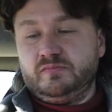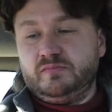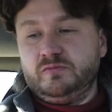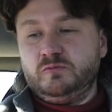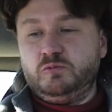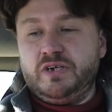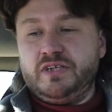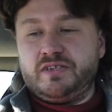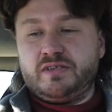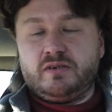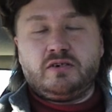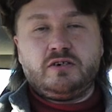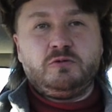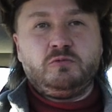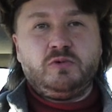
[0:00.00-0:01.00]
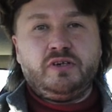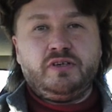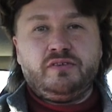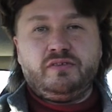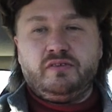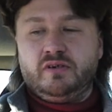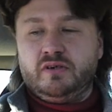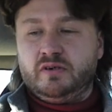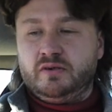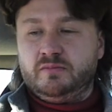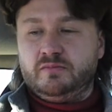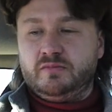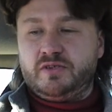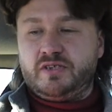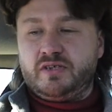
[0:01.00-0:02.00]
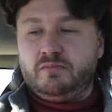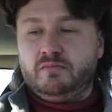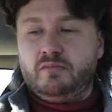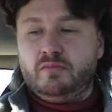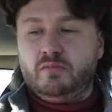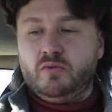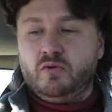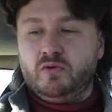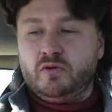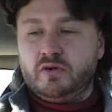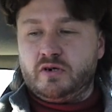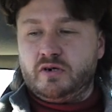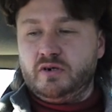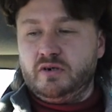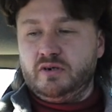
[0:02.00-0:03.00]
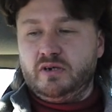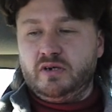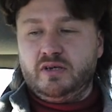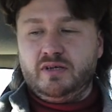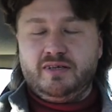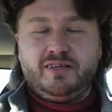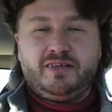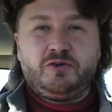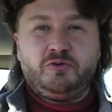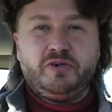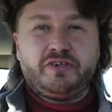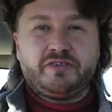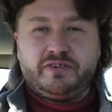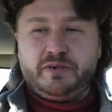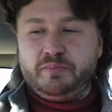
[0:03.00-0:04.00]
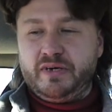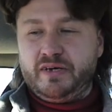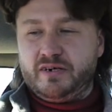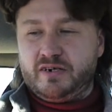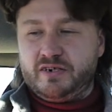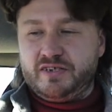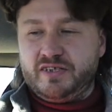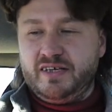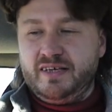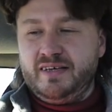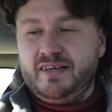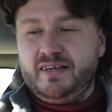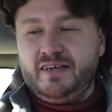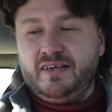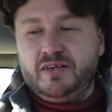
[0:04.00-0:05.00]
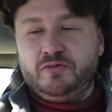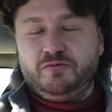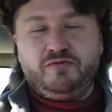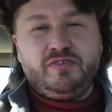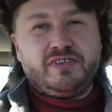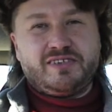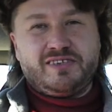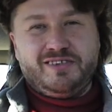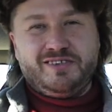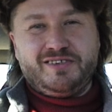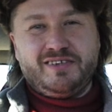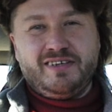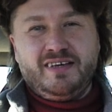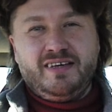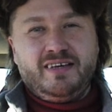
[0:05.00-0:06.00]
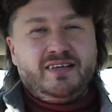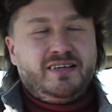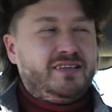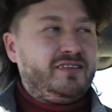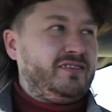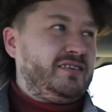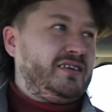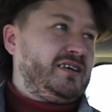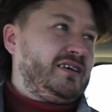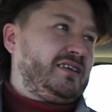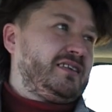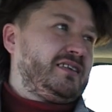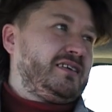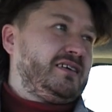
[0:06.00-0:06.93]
we start with some more quick repairs and fixes that